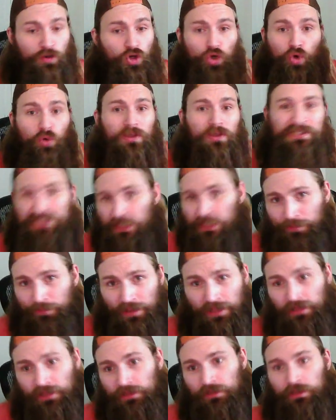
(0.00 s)
Who has he
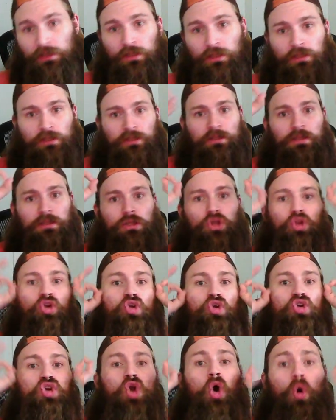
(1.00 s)
beaten?
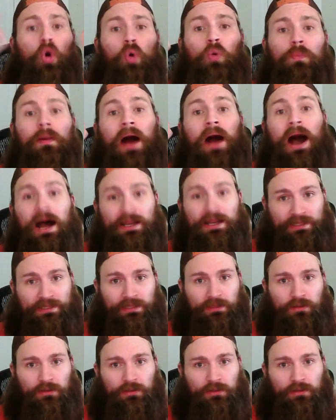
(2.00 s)
Nobody.